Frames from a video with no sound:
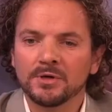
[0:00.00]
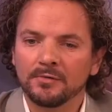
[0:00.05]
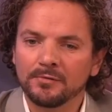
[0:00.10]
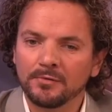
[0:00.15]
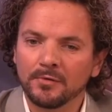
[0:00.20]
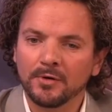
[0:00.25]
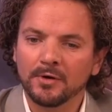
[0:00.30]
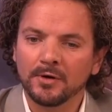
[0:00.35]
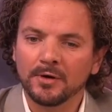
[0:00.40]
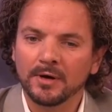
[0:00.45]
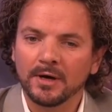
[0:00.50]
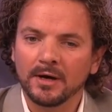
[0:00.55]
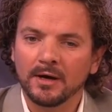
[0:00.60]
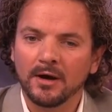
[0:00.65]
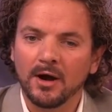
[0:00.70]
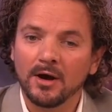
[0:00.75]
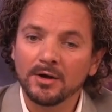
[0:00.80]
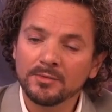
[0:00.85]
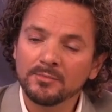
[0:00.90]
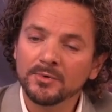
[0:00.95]
for uh,
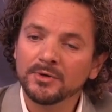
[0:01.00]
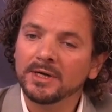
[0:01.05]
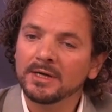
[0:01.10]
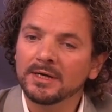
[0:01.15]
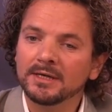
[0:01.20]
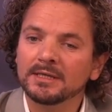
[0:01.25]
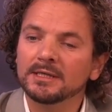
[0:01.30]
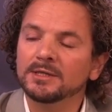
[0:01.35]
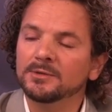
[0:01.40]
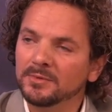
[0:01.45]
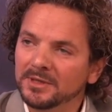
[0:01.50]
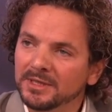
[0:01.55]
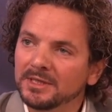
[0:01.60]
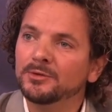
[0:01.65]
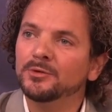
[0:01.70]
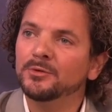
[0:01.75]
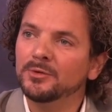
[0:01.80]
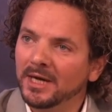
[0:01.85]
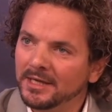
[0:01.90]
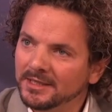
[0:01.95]
other modalities, we
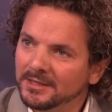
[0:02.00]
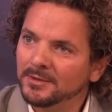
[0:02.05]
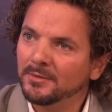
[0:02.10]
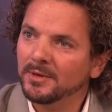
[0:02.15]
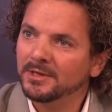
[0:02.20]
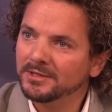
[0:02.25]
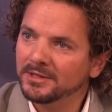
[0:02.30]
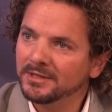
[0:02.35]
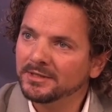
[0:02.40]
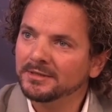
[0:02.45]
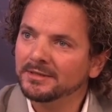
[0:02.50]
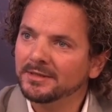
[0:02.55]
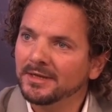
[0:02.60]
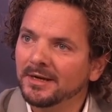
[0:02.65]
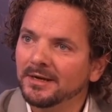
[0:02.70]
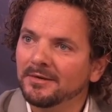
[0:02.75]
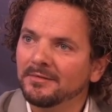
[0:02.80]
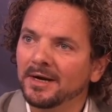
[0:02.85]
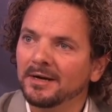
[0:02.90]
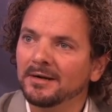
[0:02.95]
do get the question
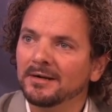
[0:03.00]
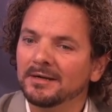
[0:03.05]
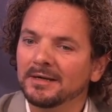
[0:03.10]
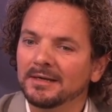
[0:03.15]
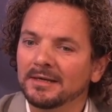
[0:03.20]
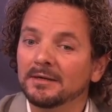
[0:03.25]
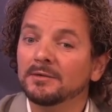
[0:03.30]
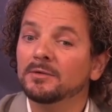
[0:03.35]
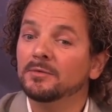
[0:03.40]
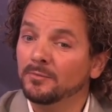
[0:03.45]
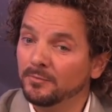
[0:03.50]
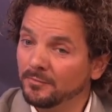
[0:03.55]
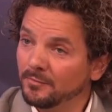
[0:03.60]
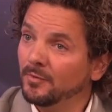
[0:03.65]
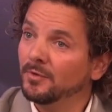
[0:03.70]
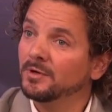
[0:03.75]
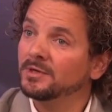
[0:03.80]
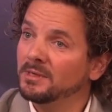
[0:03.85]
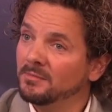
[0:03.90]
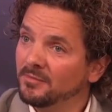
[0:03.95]
uh, regularly.
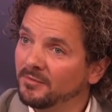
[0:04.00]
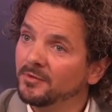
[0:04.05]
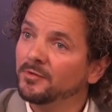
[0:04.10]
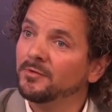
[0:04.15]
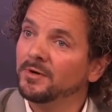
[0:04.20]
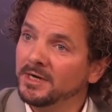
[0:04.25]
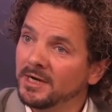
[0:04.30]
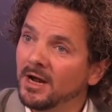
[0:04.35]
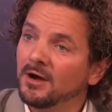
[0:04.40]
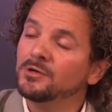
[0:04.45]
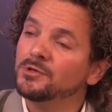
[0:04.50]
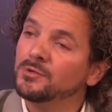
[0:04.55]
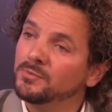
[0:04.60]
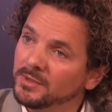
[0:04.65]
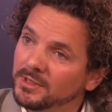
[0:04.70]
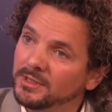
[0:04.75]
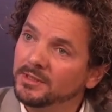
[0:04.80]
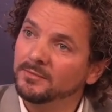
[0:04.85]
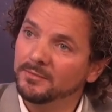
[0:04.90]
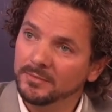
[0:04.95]
For example, for greenhouses,
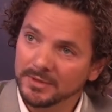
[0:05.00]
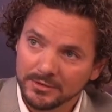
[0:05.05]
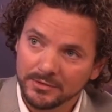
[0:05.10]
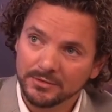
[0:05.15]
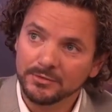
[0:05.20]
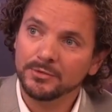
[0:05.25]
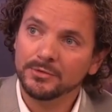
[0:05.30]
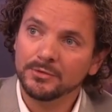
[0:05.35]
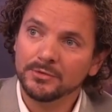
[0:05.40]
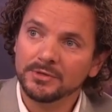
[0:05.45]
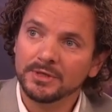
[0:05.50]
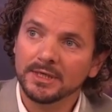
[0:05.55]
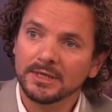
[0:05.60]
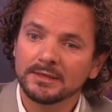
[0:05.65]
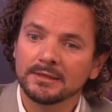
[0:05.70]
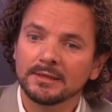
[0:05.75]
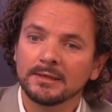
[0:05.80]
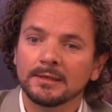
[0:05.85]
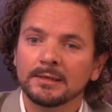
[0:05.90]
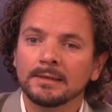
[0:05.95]
we, we do use it,
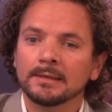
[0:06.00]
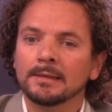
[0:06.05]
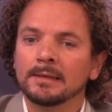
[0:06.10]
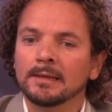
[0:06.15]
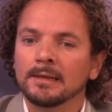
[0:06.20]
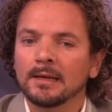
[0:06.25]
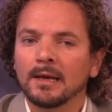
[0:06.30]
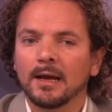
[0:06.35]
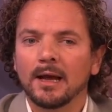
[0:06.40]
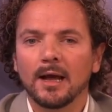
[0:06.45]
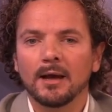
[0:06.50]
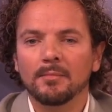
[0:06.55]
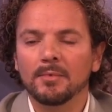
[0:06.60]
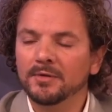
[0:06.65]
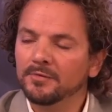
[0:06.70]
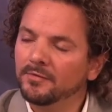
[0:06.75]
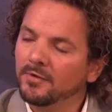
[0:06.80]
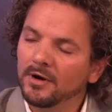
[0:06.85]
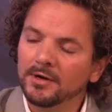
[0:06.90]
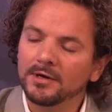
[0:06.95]
uh, but
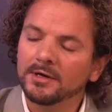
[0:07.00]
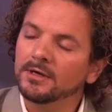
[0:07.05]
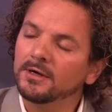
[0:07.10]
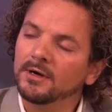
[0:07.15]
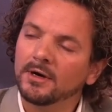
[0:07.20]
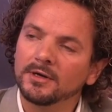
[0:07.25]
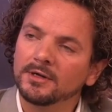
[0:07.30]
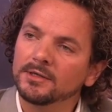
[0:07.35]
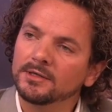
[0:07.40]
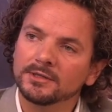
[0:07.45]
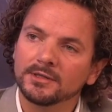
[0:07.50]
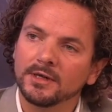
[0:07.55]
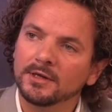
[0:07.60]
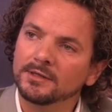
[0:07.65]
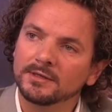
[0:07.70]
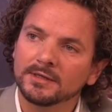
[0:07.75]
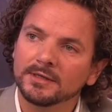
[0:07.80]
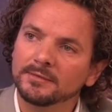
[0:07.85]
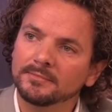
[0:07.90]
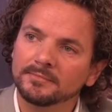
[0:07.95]
for other others, not.
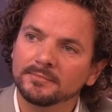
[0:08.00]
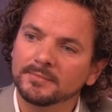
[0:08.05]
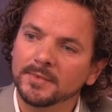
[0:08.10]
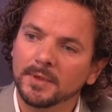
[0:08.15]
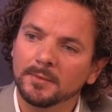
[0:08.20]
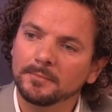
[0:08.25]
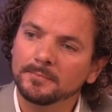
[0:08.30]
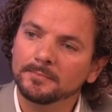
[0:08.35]
Uh, no.